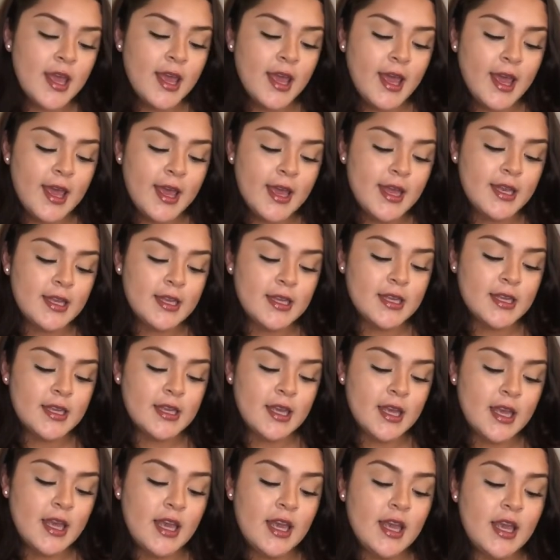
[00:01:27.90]
And
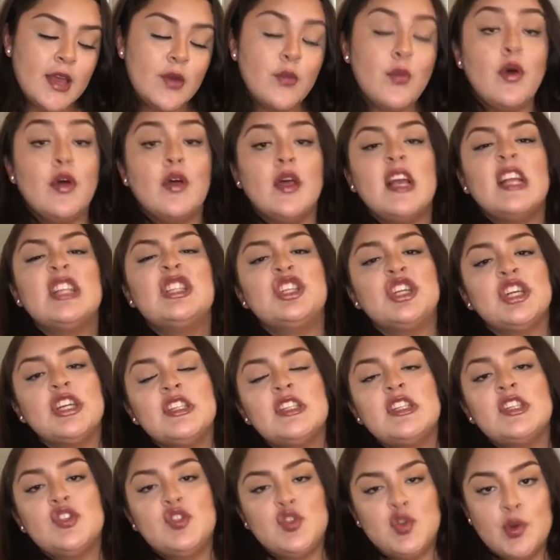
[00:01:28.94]
well, it turns
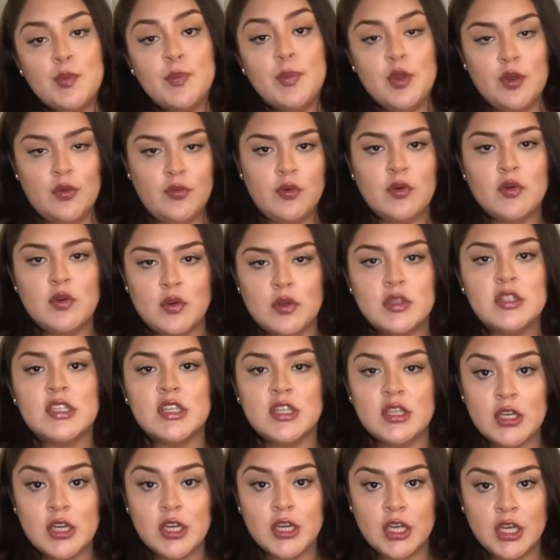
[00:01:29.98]
into a beautiful golden
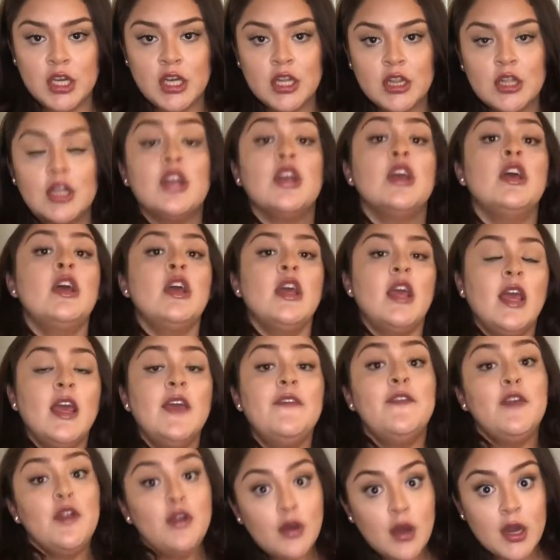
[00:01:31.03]
honey color
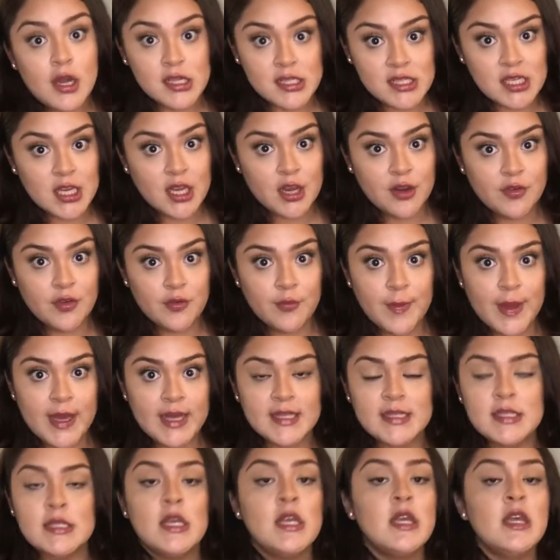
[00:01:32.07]
if you know how to take care of your
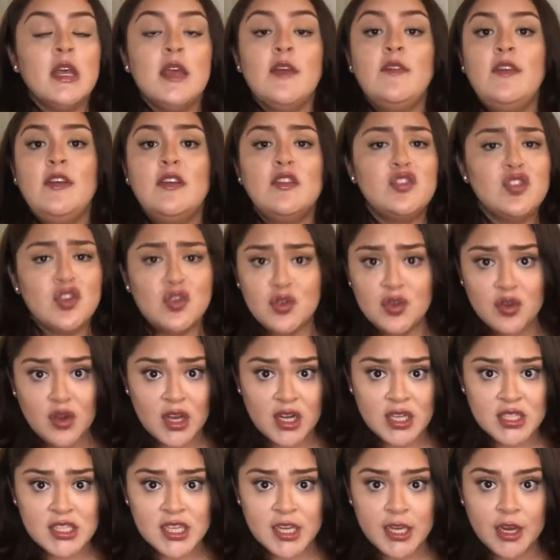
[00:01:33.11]
bags. If you don't know how
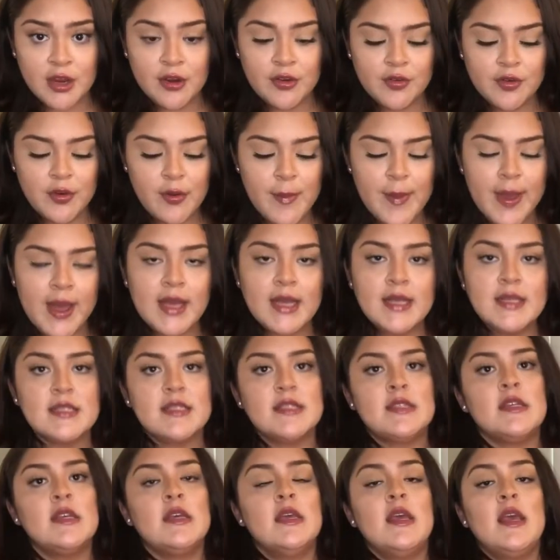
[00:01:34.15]
to take care of your
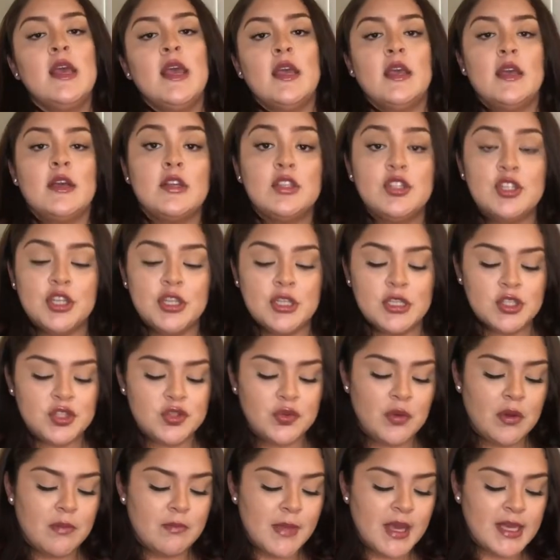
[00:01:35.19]
bags, it could turn
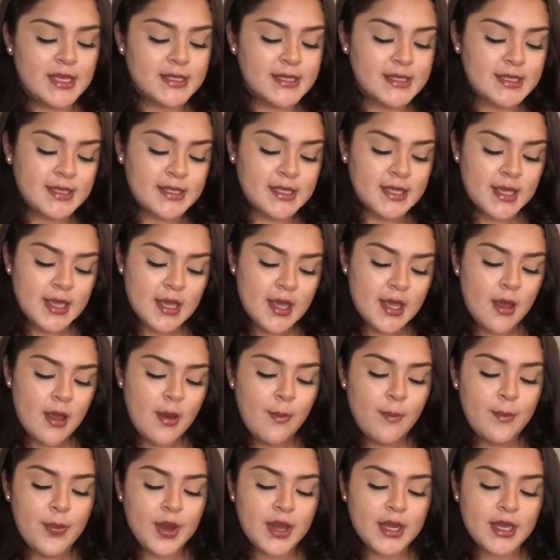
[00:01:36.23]
into a mess.
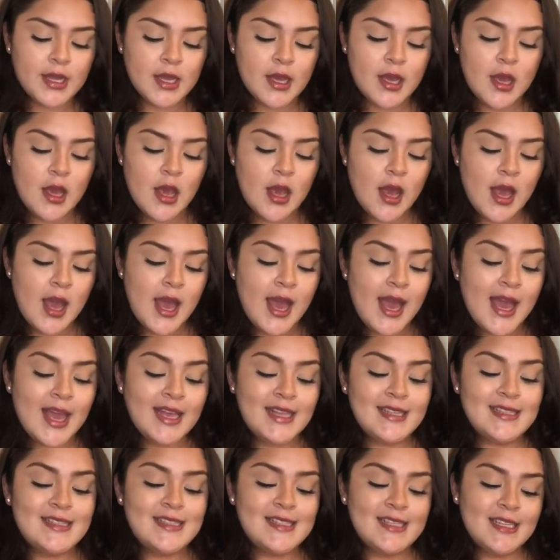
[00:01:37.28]
But
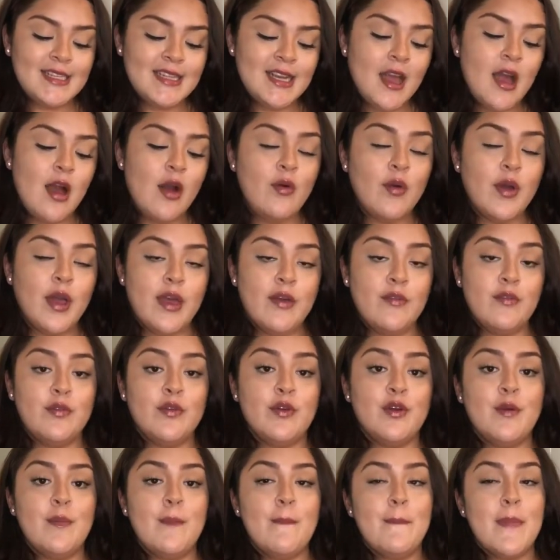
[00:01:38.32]
I did,
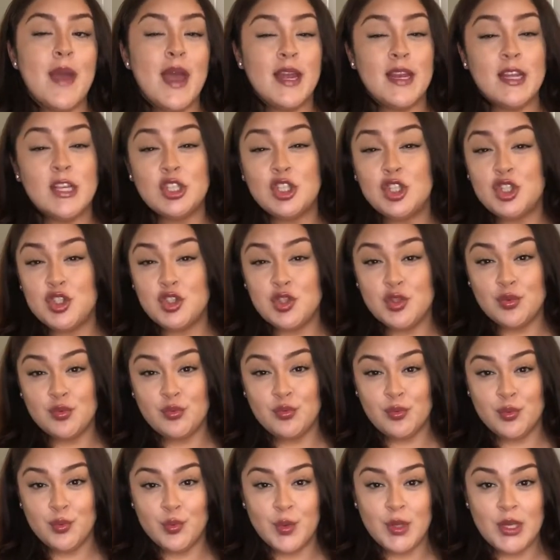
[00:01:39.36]
however, manage to
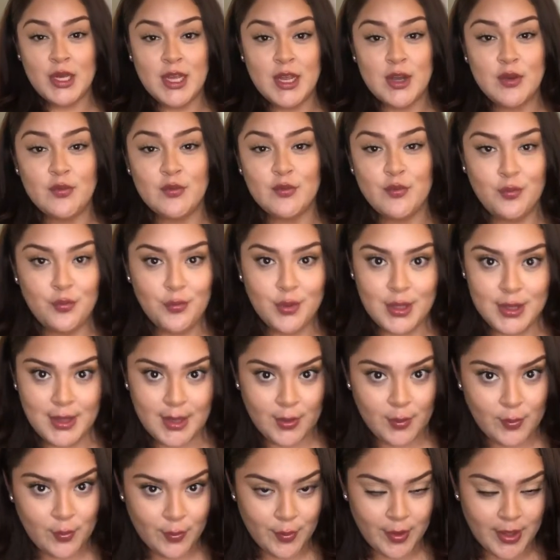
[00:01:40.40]
ruin it really
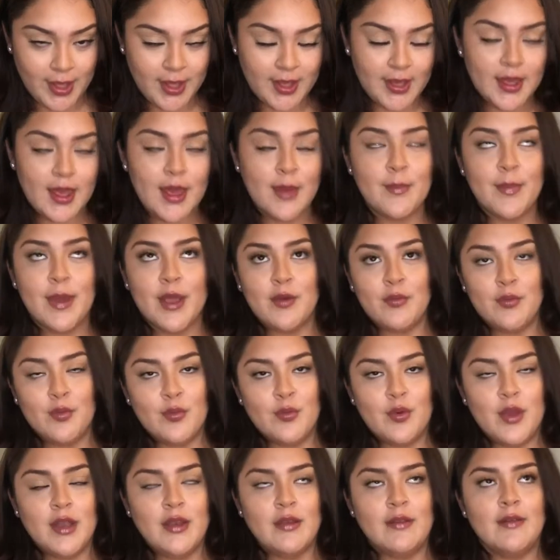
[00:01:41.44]
quick. And by
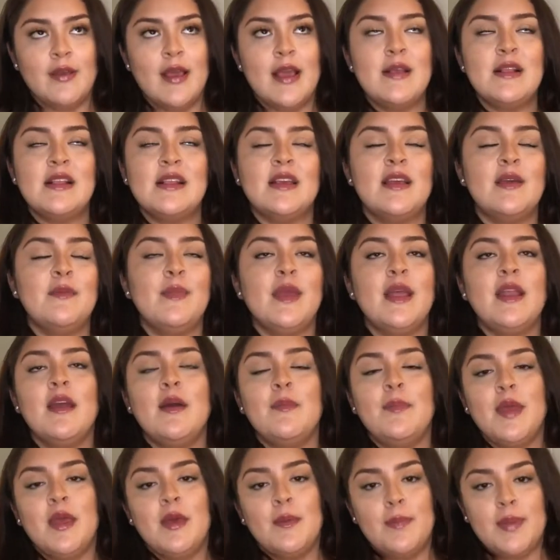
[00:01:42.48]
ruined, it may not
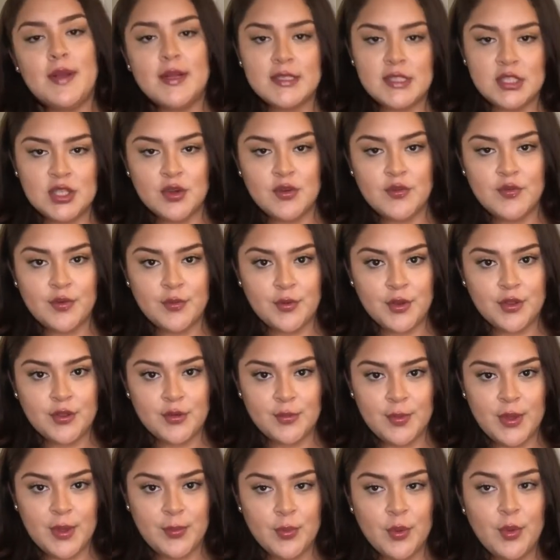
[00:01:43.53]
be a big deal for other
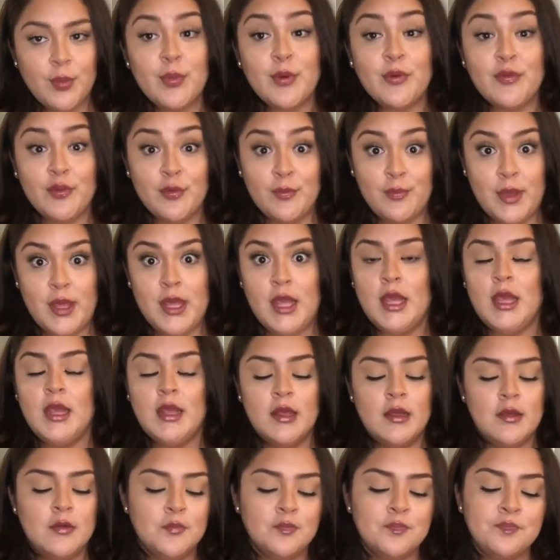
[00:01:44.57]
people, but for me,
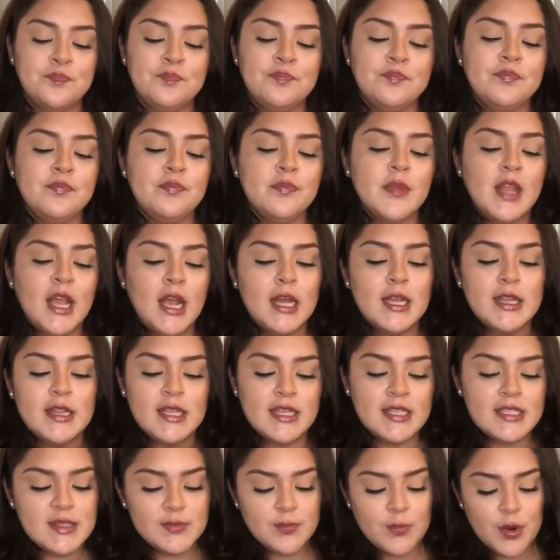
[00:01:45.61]

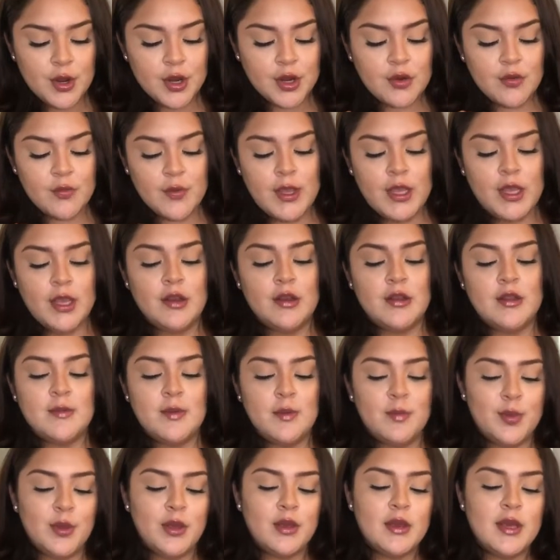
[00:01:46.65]
this mark right here, let me
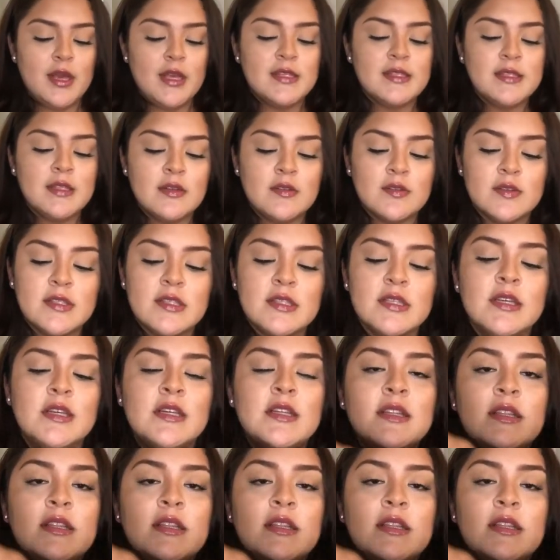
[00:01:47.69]
bring you guys close.